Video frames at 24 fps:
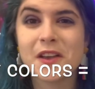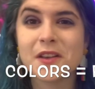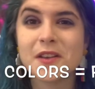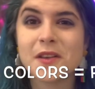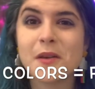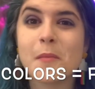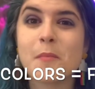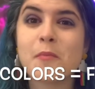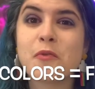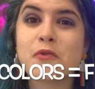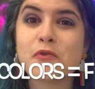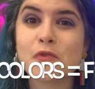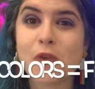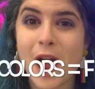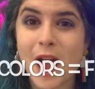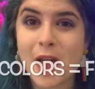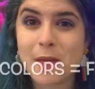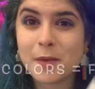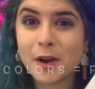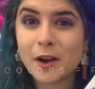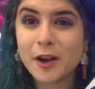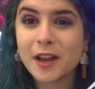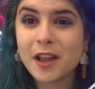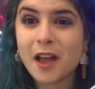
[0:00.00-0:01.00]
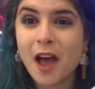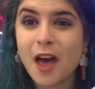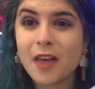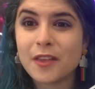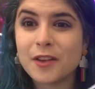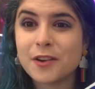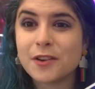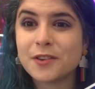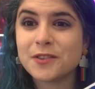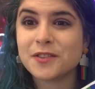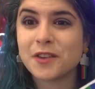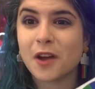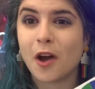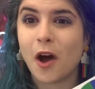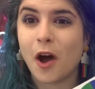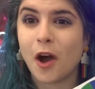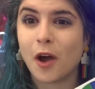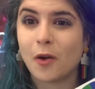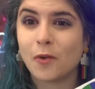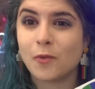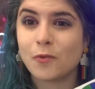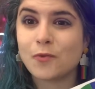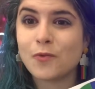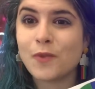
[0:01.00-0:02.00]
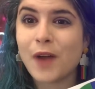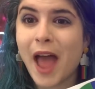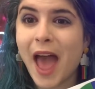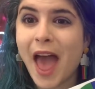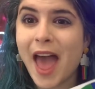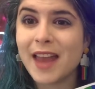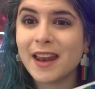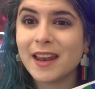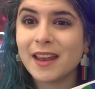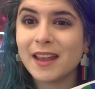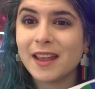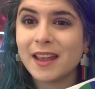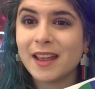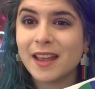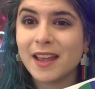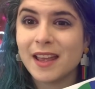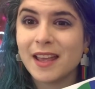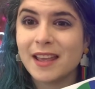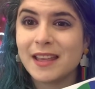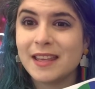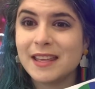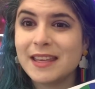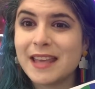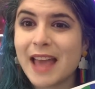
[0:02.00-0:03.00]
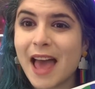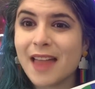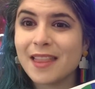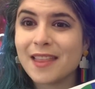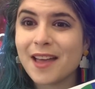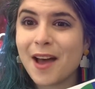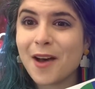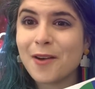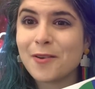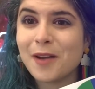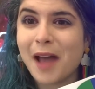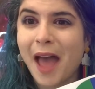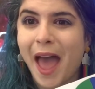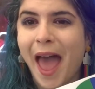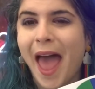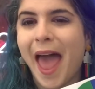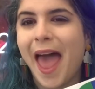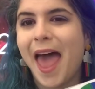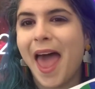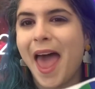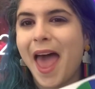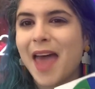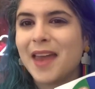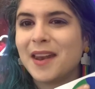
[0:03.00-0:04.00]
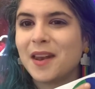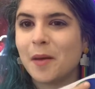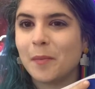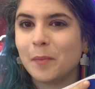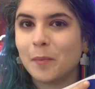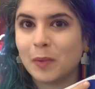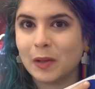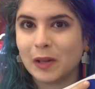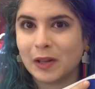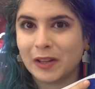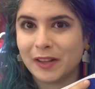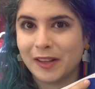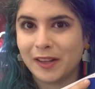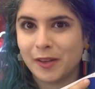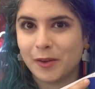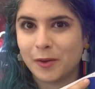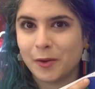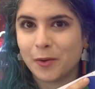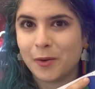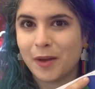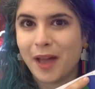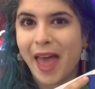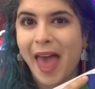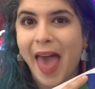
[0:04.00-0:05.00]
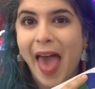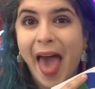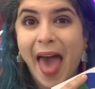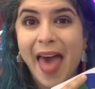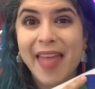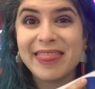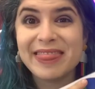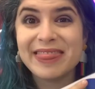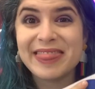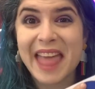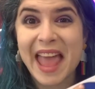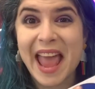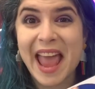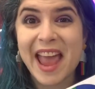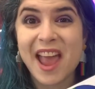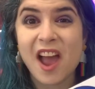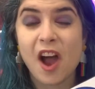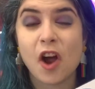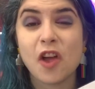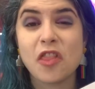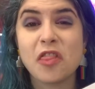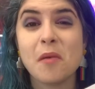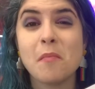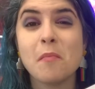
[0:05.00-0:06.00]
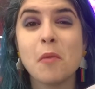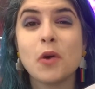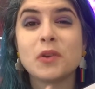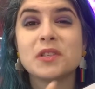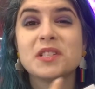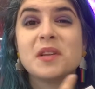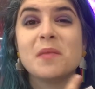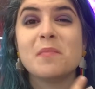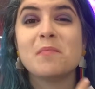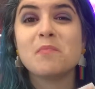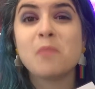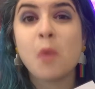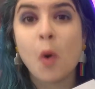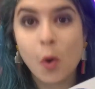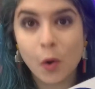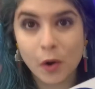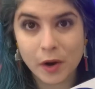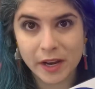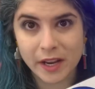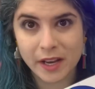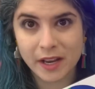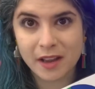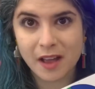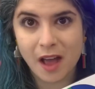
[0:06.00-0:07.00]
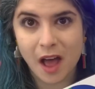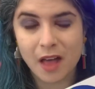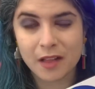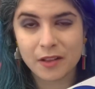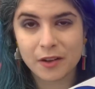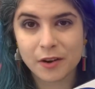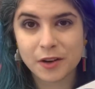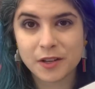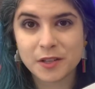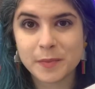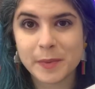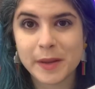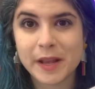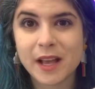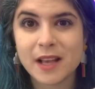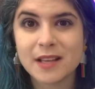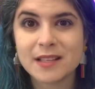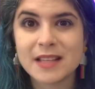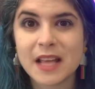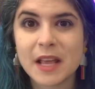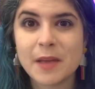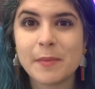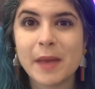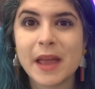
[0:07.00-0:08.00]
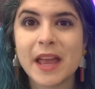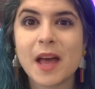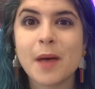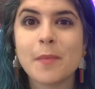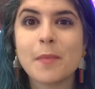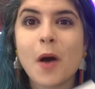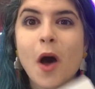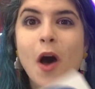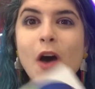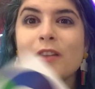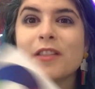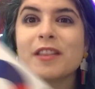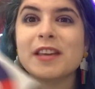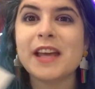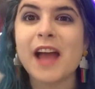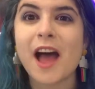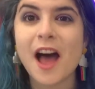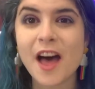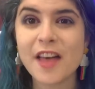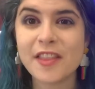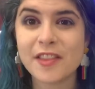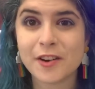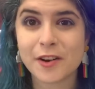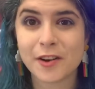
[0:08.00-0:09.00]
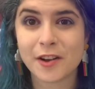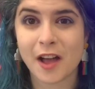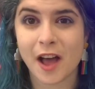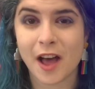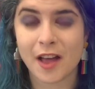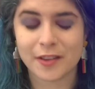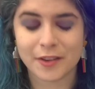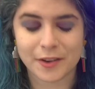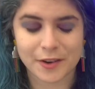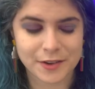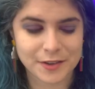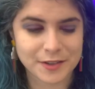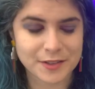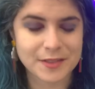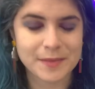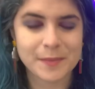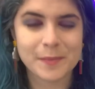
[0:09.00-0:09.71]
Primary colors are red, yellow, and blue. And they are the most important colors because they make up all the other colors.